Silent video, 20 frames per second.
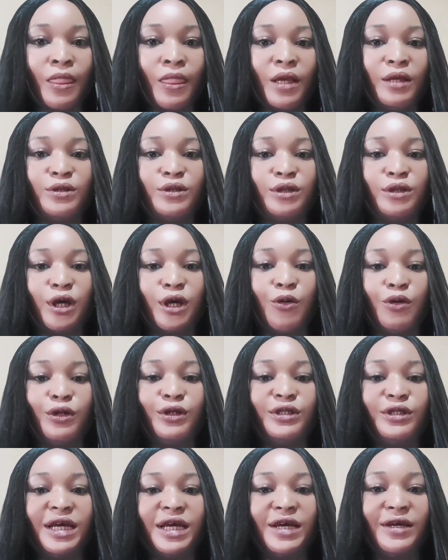So I want
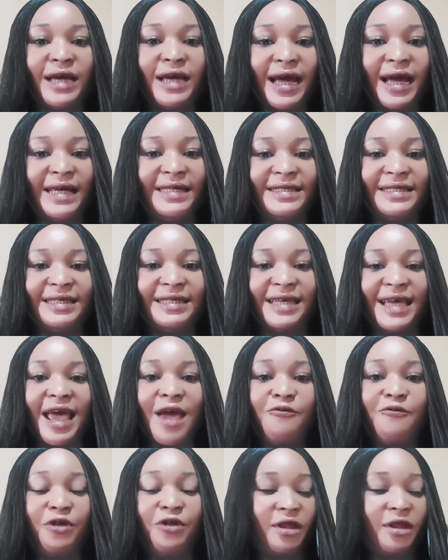to tell you guys
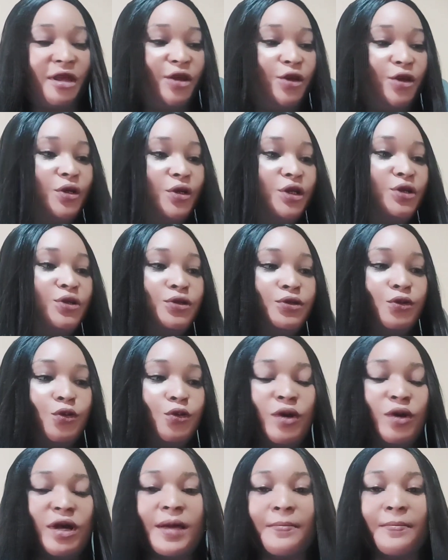everything you need to
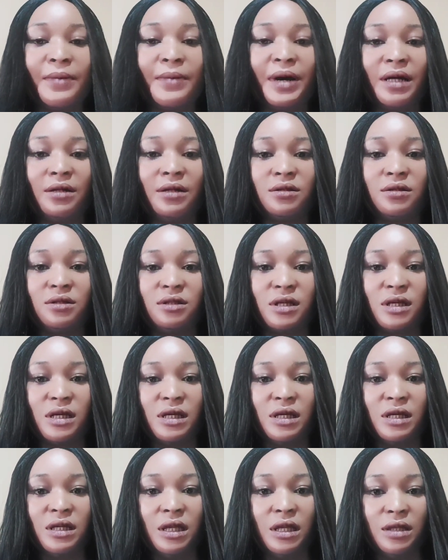know about
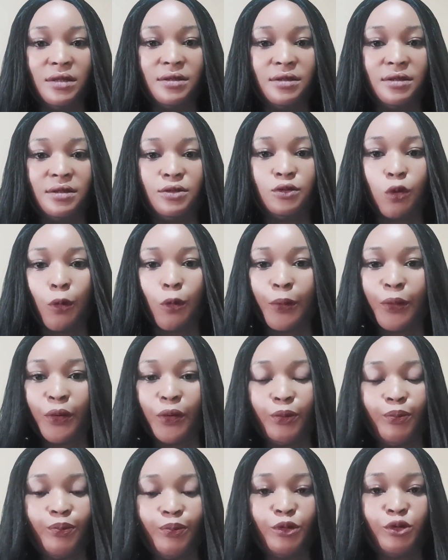this soap.
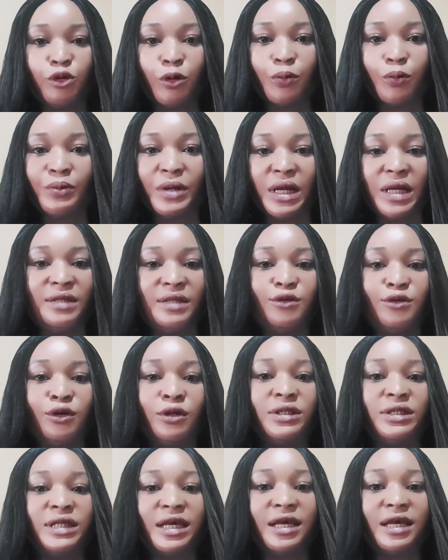So please don't
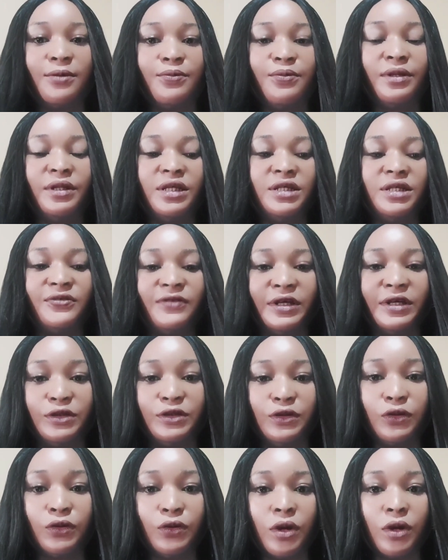skip this
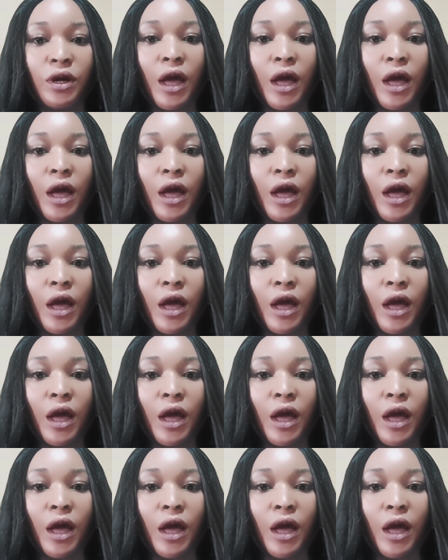video.